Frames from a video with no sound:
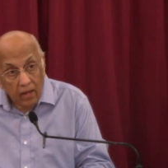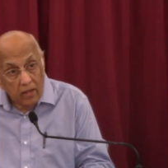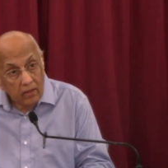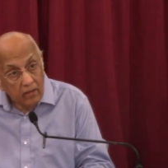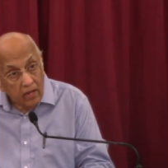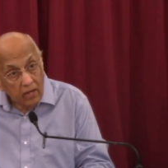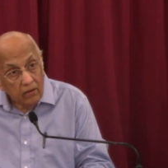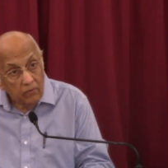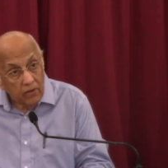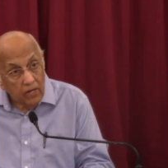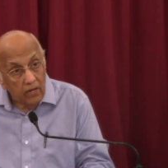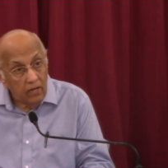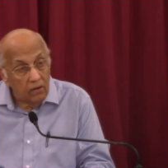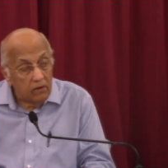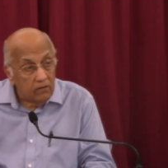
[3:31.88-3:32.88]
And then we
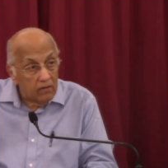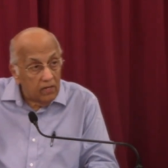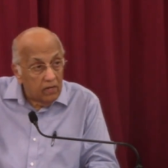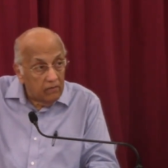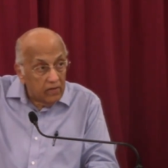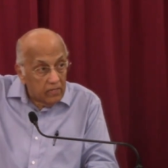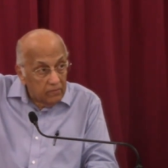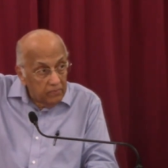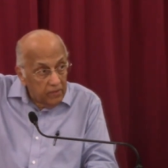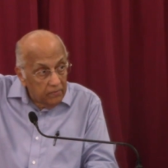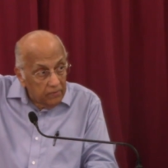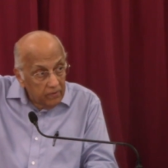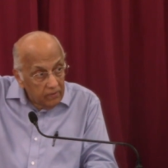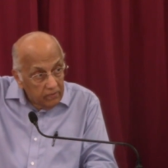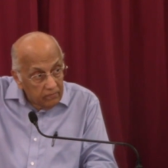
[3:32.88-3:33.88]
need not think of other
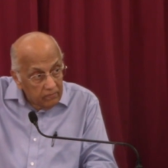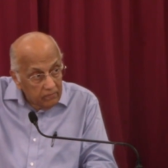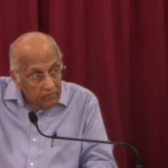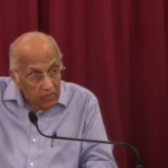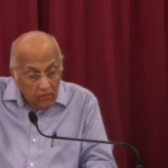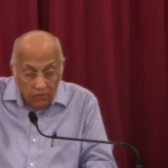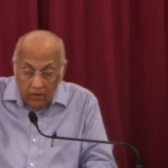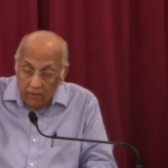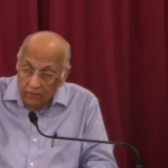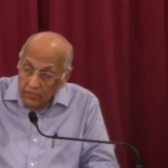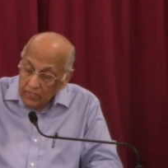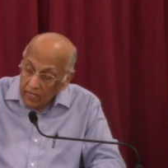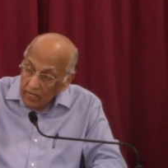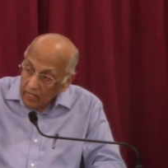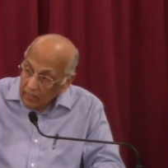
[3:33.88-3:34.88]
people. We don't have to
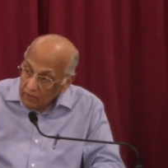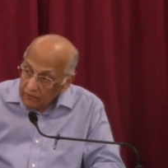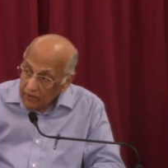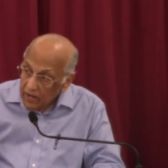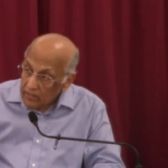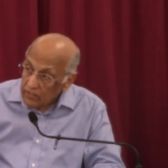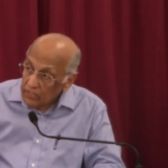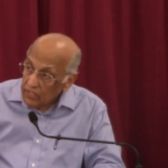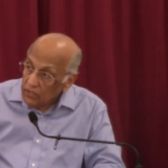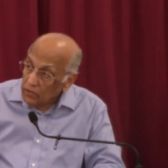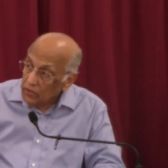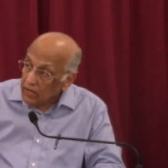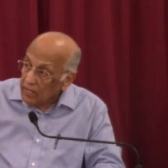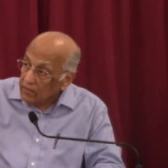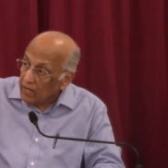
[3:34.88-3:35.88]
say, like the Pharisee,
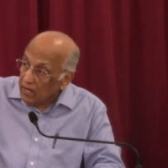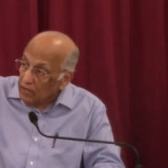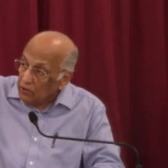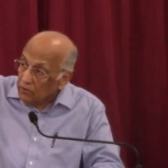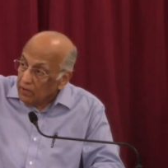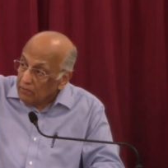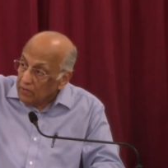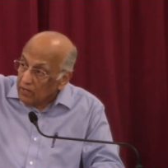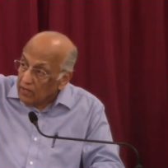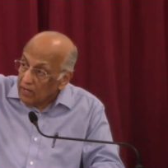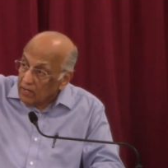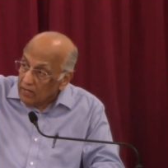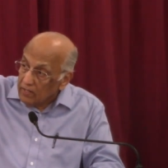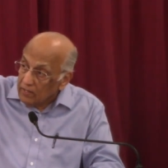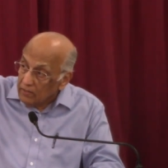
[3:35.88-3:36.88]
Lord, I thank you, I'm not
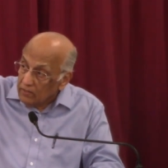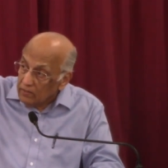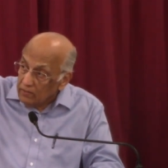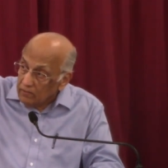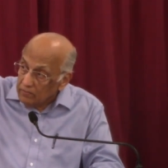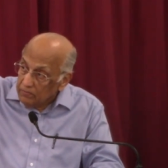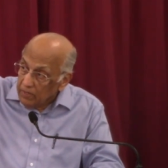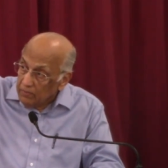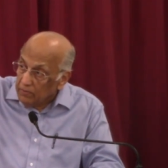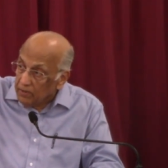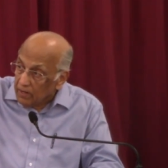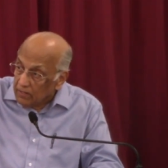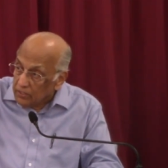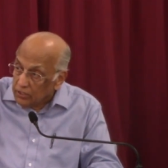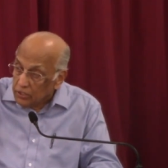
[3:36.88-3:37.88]
like other people
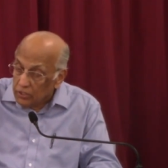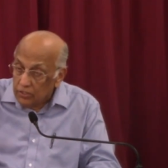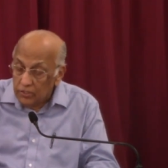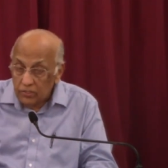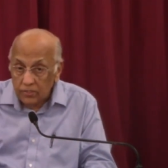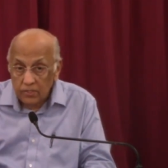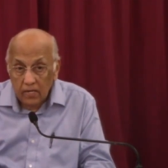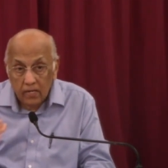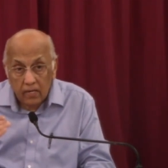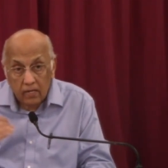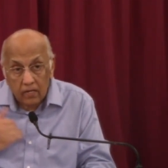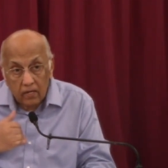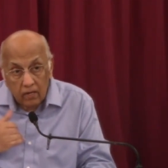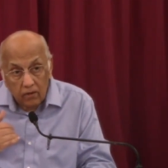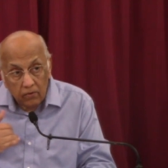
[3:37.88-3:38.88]
or other churches.
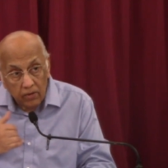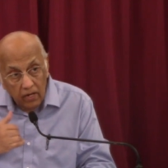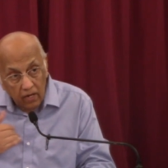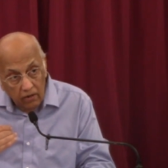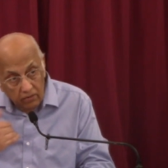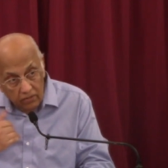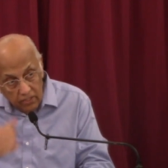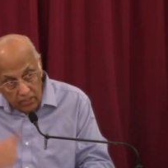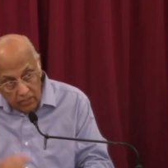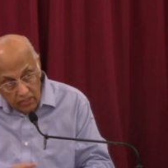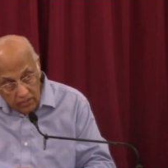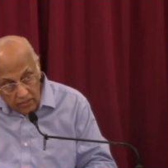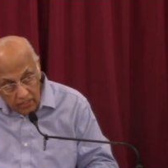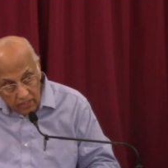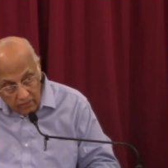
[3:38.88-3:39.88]
We need to judge
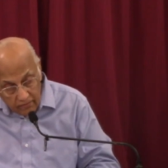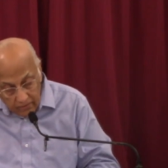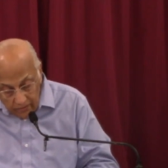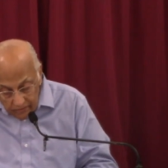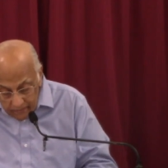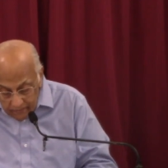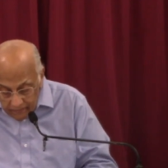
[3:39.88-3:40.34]
ourselves.